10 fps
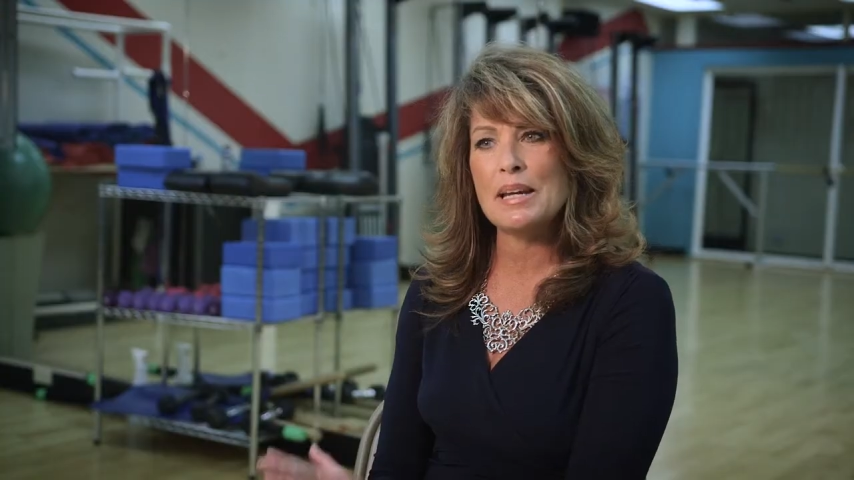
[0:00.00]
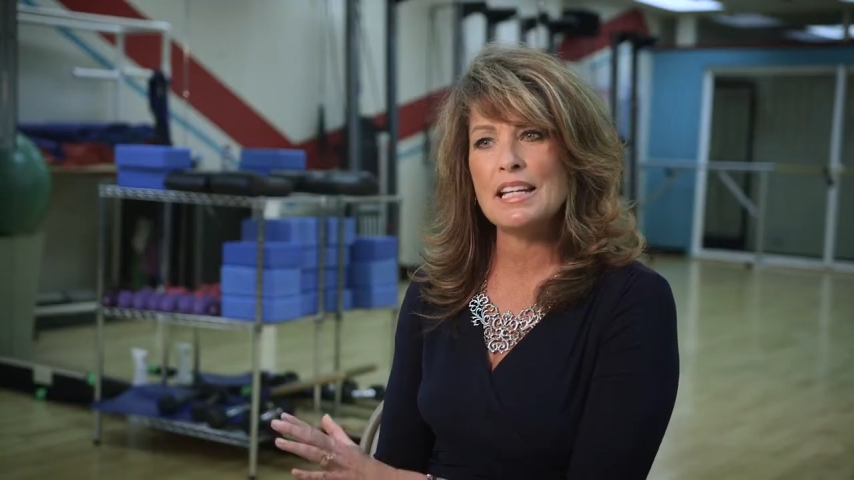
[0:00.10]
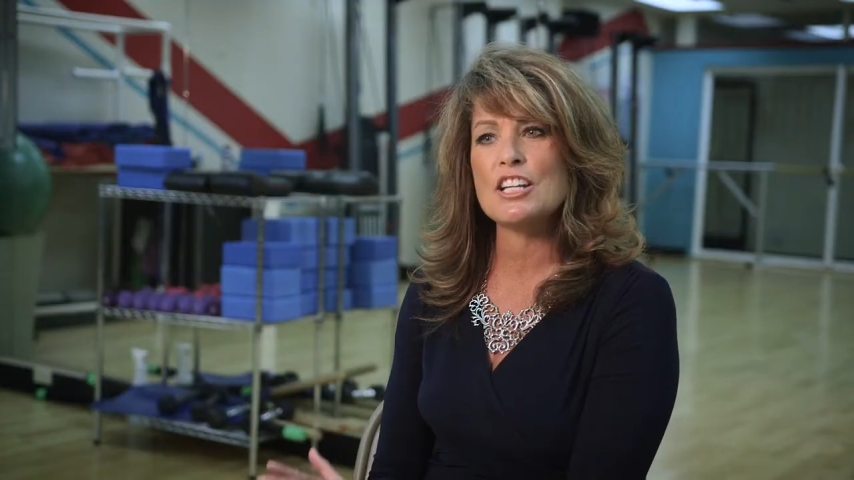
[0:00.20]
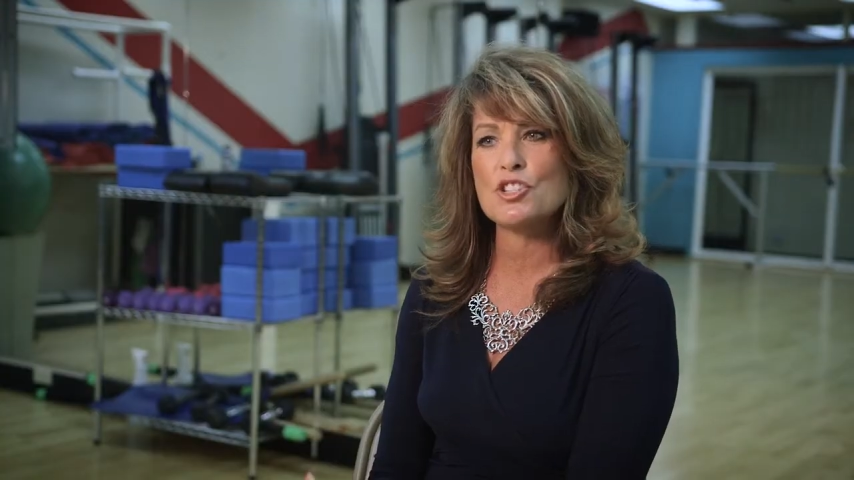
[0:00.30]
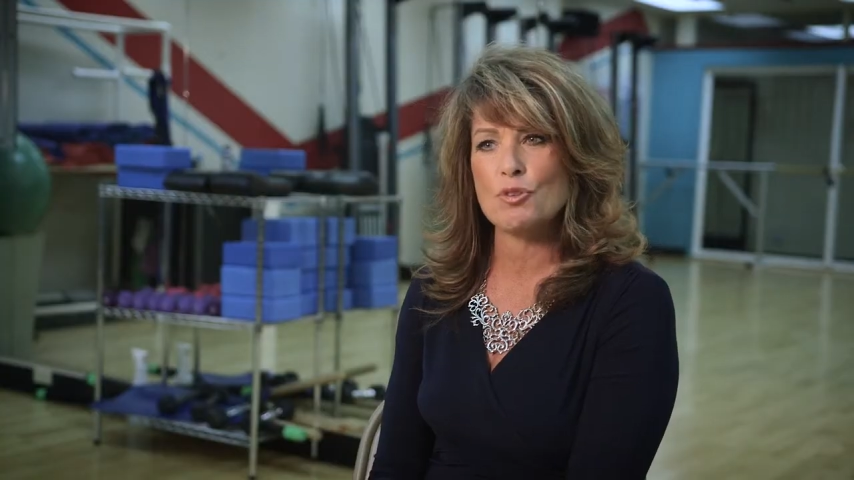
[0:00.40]

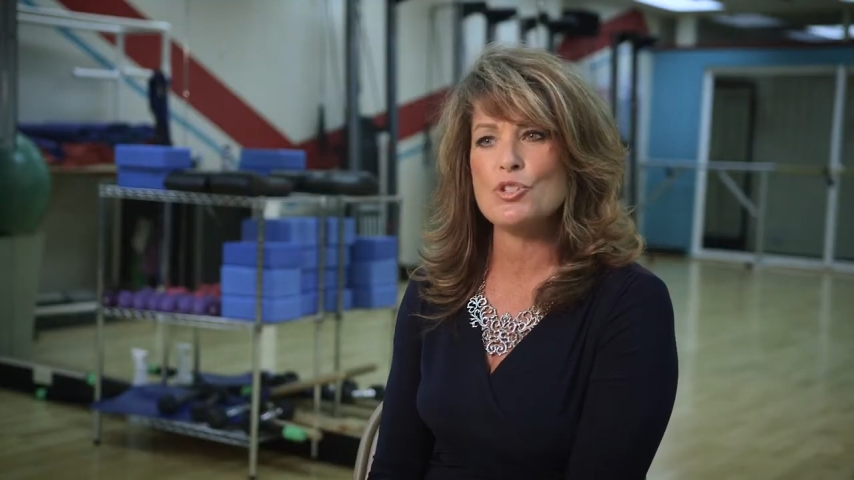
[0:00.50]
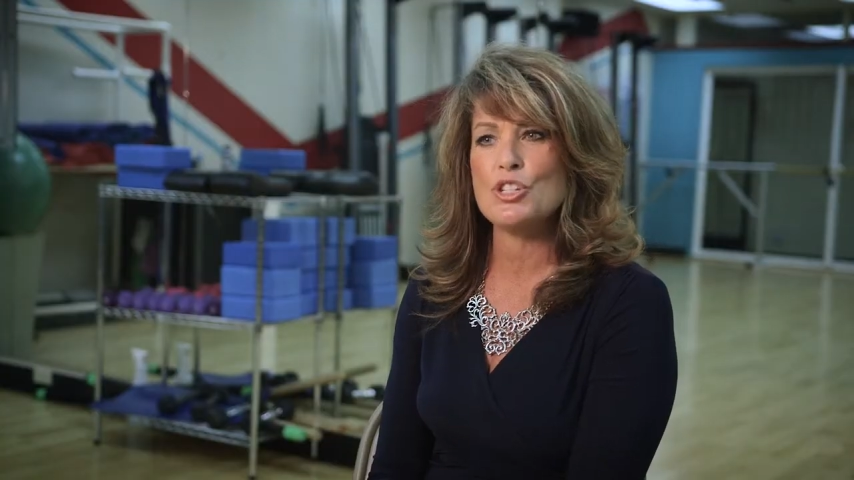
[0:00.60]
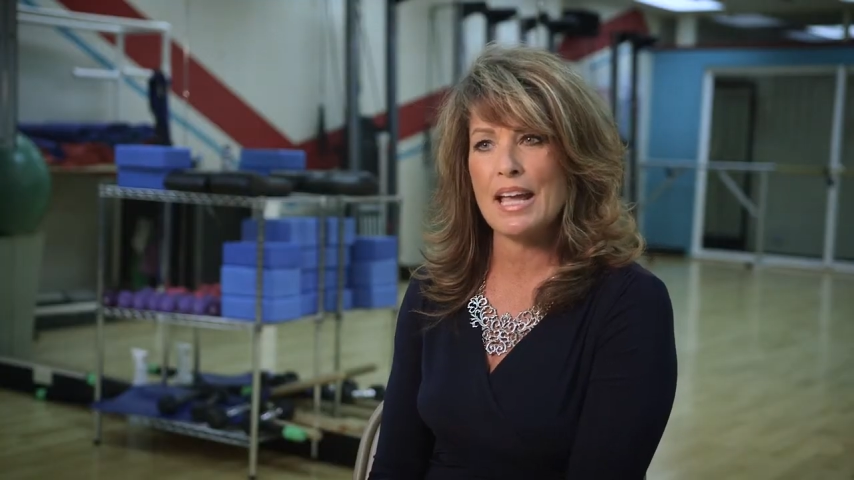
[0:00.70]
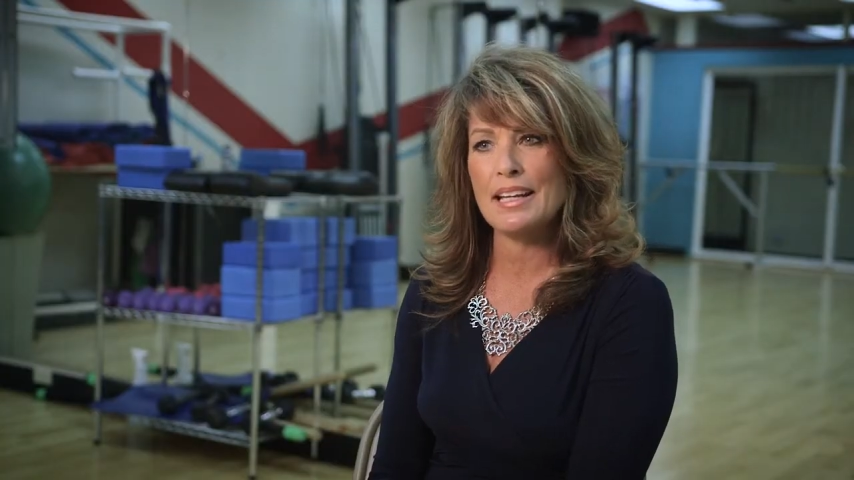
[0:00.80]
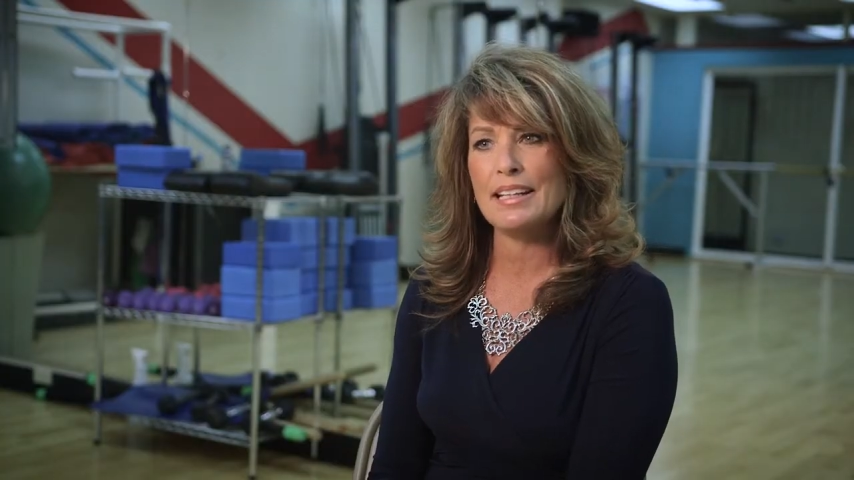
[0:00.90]
being
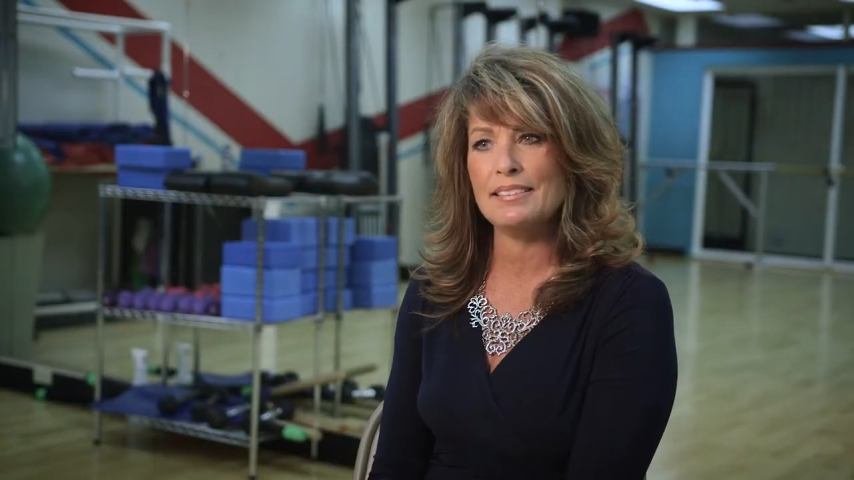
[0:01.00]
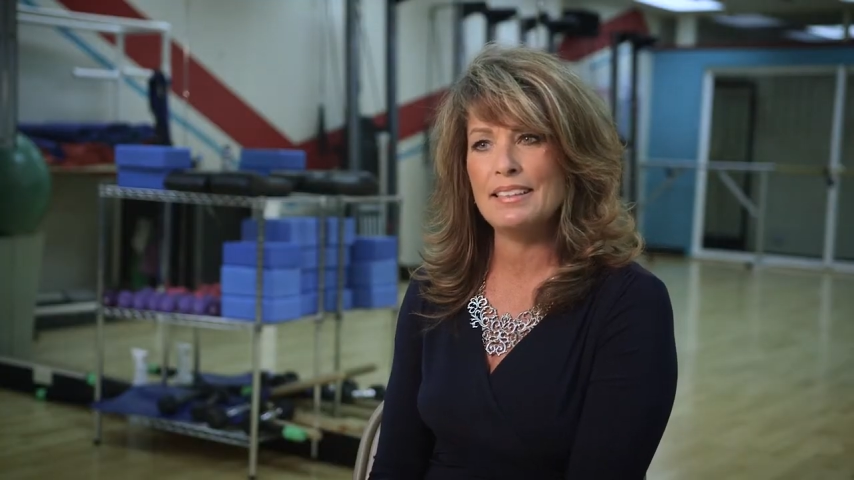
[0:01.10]
excruciating.